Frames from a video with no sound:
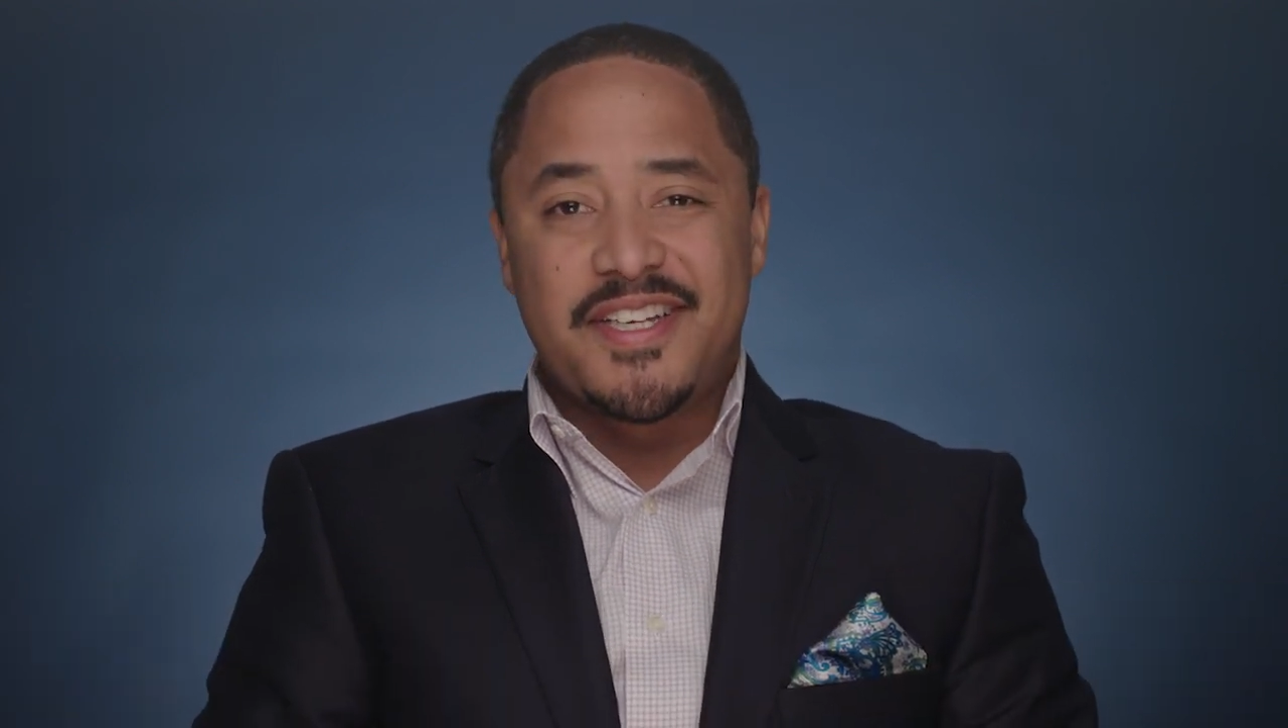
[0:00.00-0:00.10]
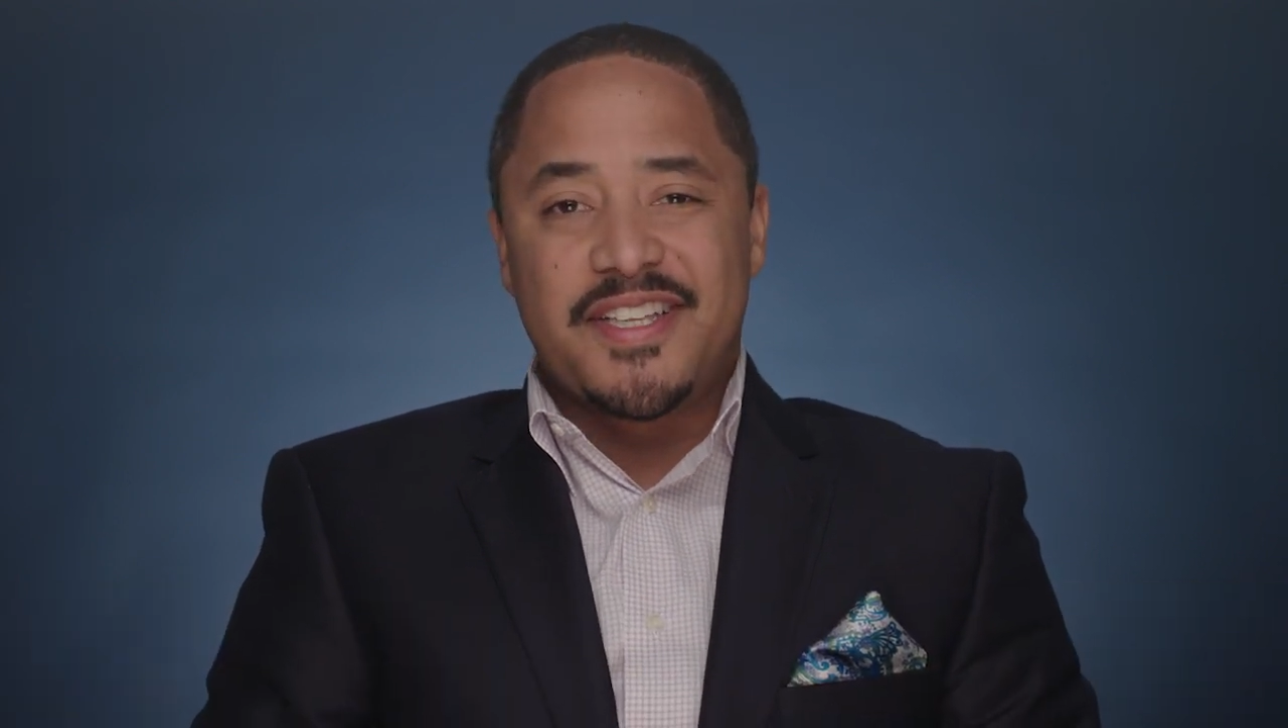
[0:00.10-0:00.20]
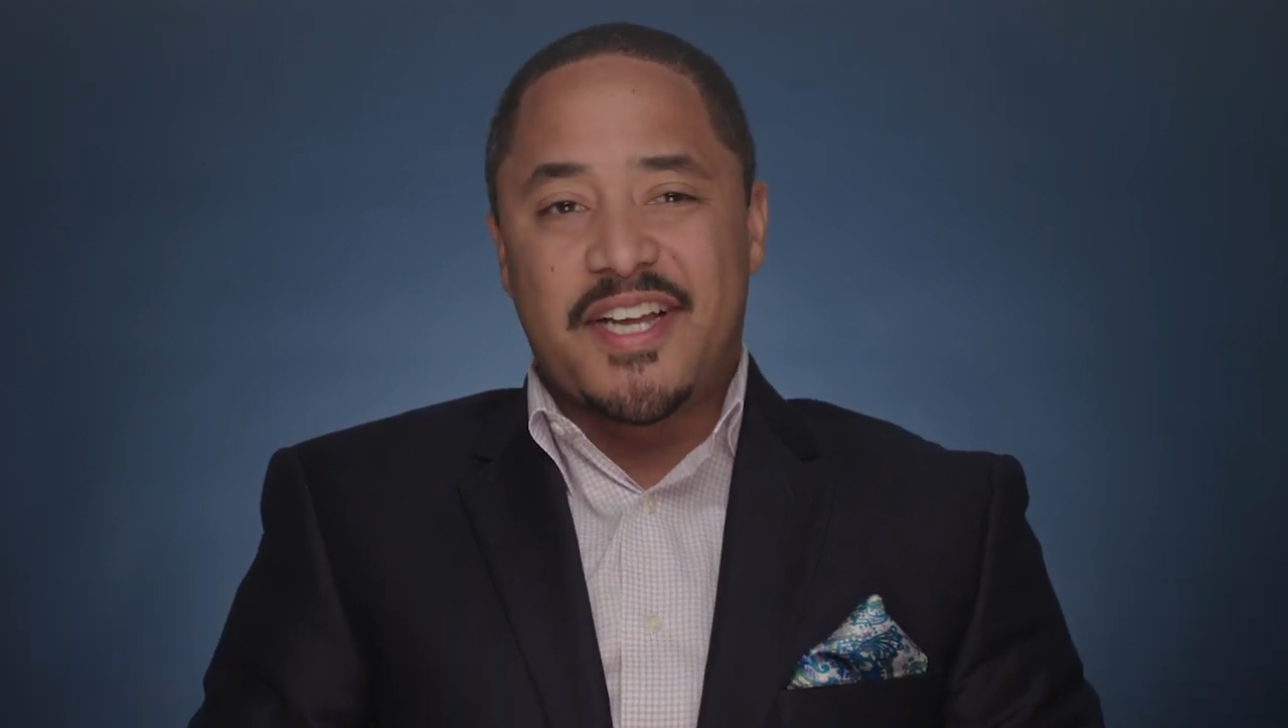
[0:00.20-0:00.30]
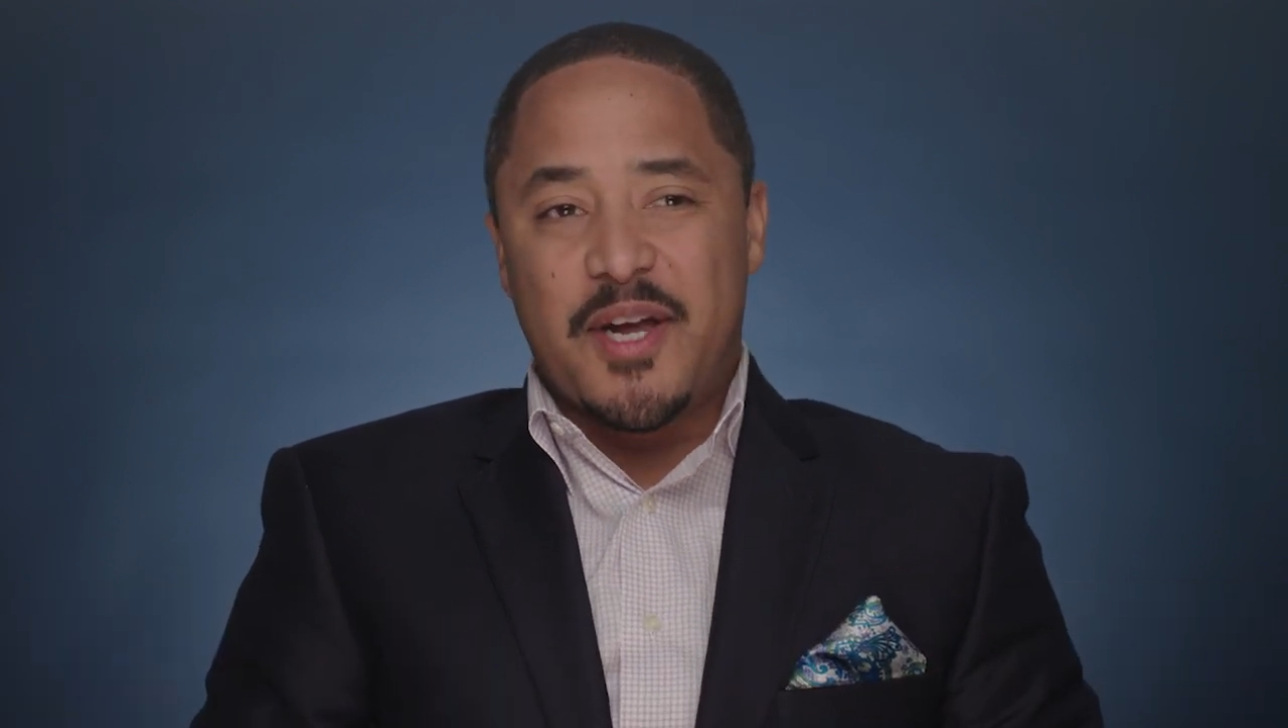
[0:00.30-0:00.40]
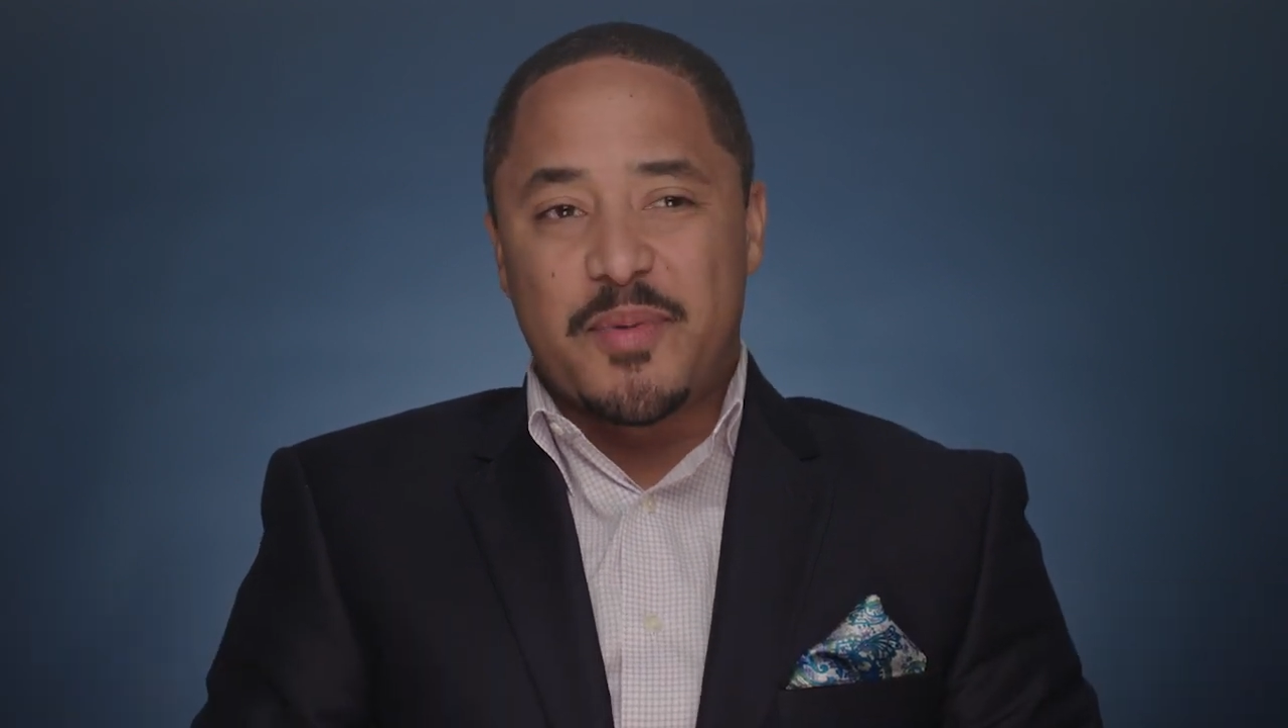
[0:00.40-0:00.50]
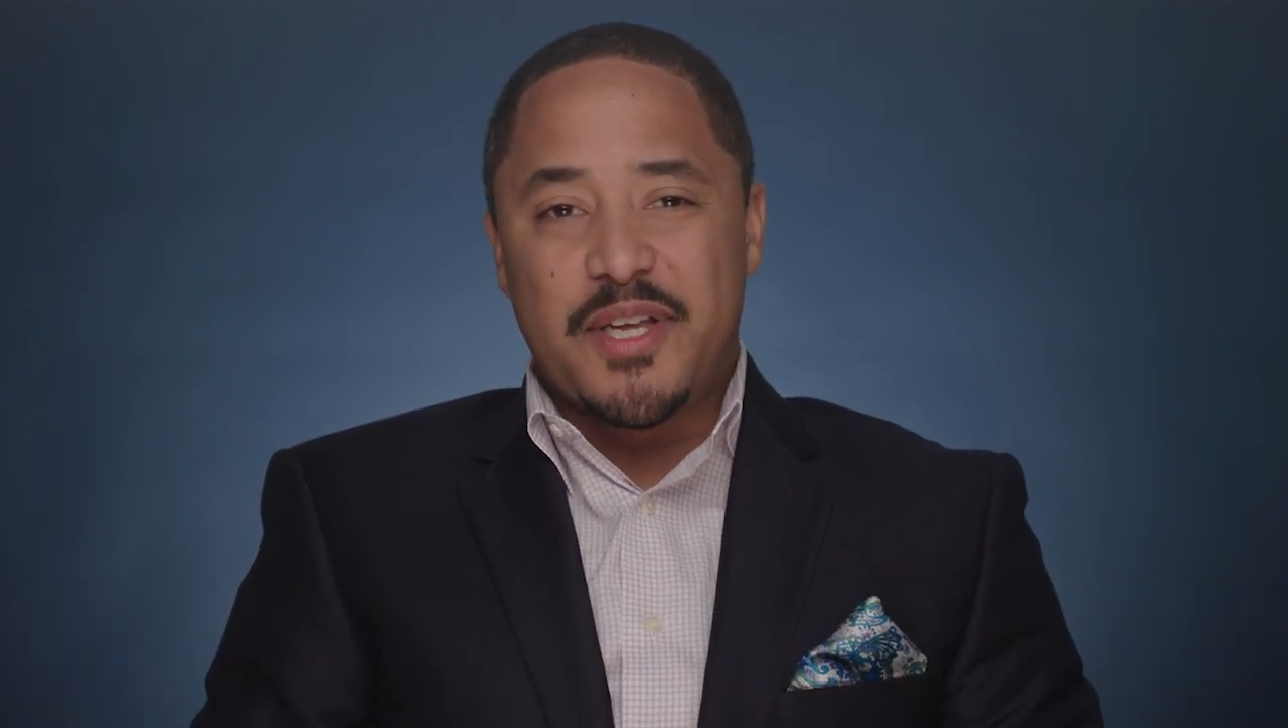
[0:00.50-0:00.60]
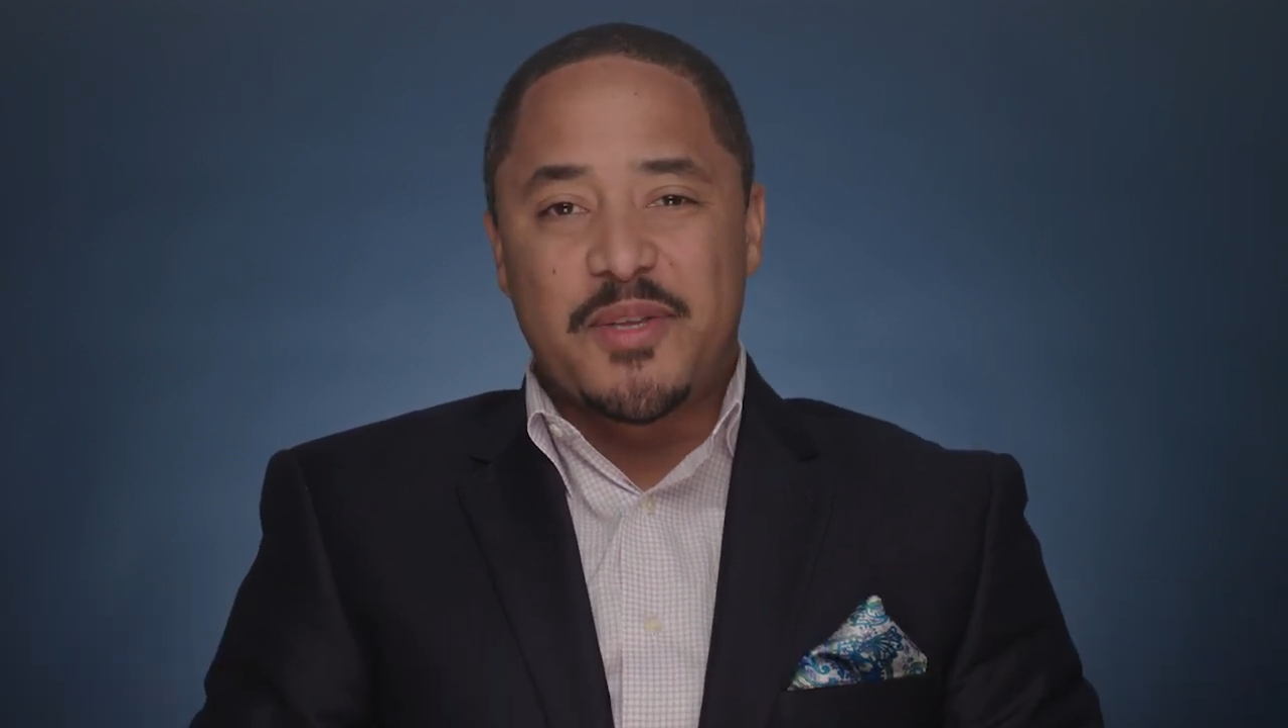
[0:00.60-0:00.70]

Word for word: the guy who played the